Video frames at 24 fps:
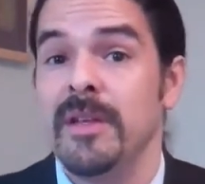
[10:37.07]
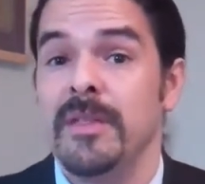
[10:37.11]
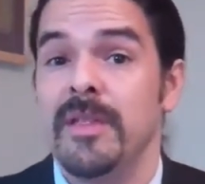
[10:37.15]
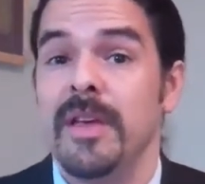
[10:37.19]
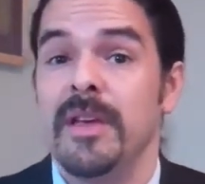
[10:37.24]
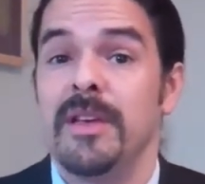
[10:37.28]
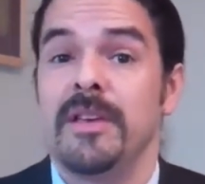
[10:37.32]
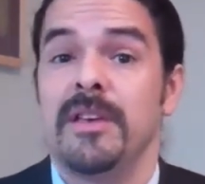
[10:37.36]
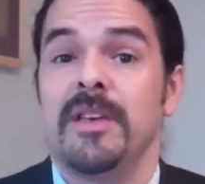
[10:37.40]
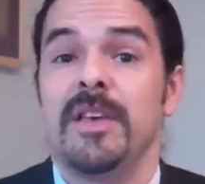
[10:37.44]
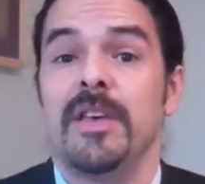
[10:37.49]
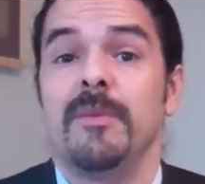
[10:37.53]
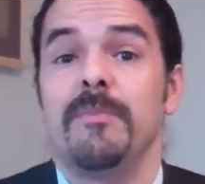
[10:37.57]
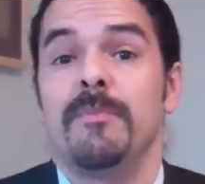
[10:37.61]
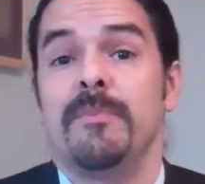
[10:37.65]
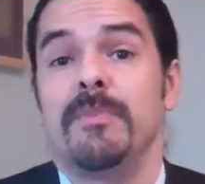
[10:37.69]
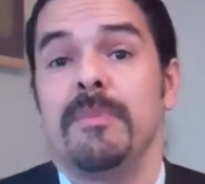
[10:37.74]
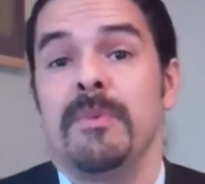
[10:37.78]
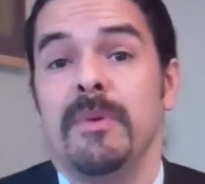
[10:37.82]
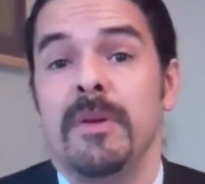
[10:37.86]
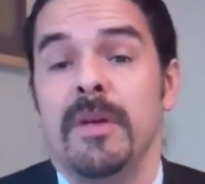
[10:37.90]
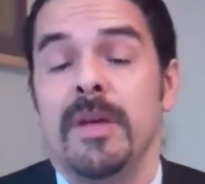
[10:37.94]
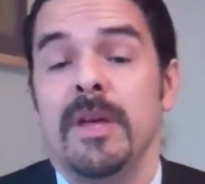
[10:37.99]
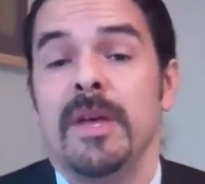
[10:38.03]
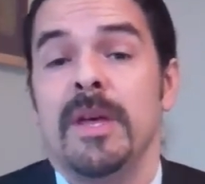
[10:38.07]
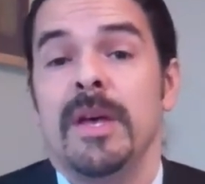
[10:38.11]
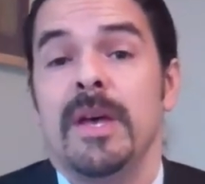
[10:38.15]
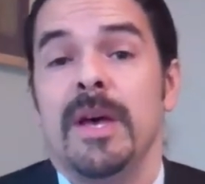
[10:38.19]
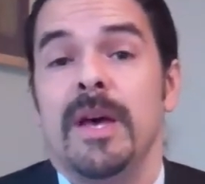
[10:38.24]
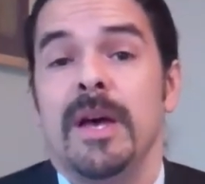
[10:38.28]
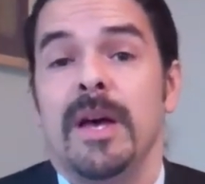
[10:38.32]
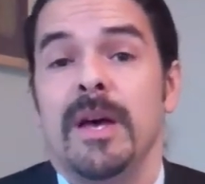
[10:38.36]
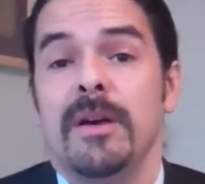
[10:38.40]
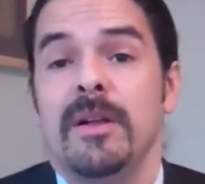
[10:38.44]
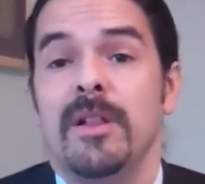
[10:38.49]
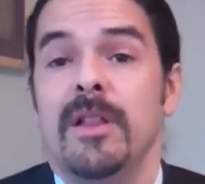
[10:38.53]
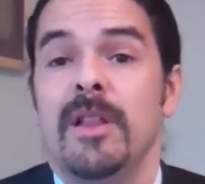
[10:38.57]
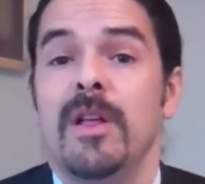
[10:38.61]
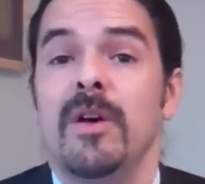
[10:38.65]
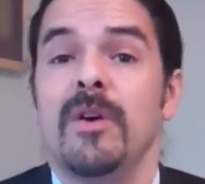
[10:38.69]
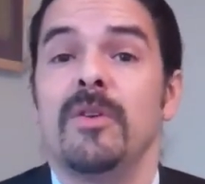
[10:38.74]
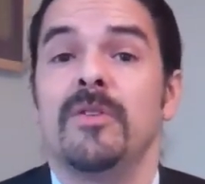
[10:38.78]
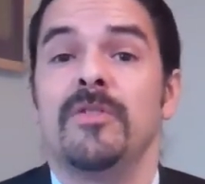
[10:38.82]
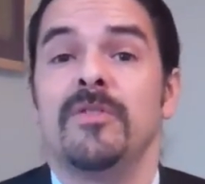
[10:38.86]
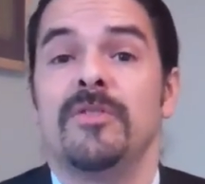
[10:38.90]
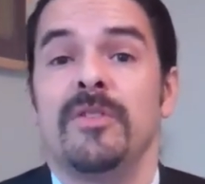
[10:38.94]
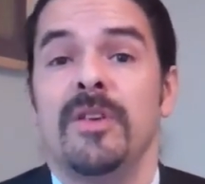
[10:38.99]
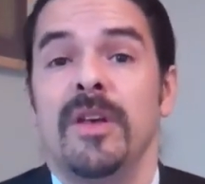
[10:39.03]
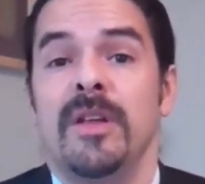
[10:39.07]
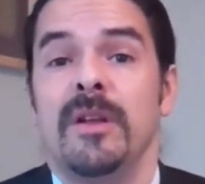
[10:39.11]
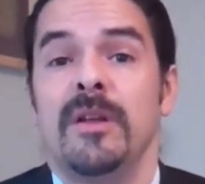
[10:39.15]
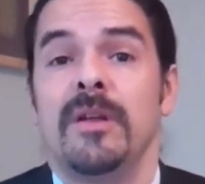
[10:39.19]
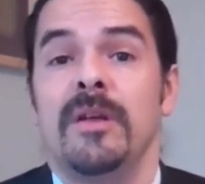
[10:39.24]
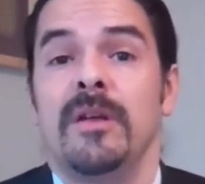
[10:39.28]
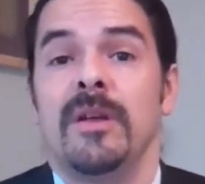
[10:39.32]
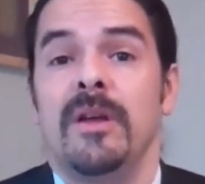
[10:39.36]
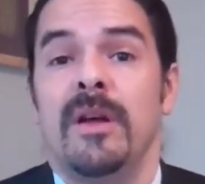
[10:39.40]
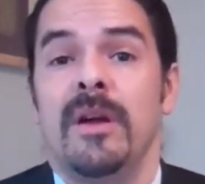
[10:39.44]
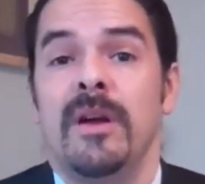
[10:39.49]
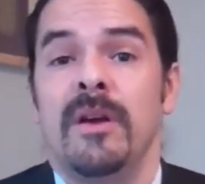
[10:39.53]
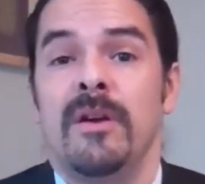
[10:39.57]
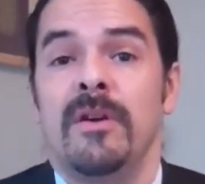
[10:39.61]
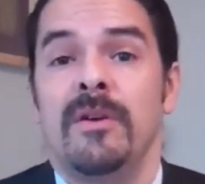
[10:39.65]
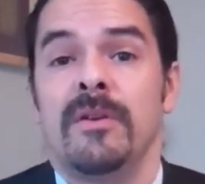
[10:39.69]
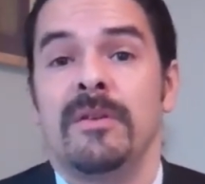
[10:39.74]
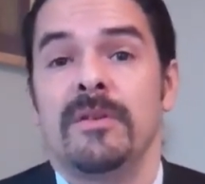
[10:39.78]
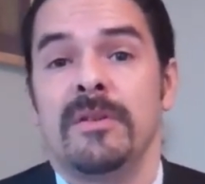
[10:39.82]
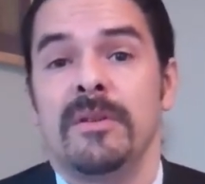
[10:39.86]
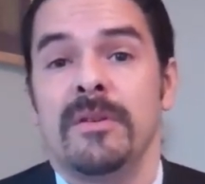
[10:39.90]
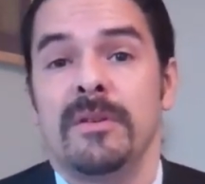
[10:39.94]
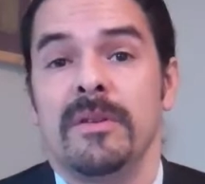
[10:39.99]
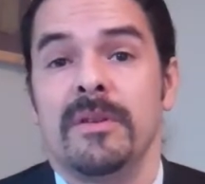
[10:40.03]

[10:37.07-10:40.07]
they keep close and are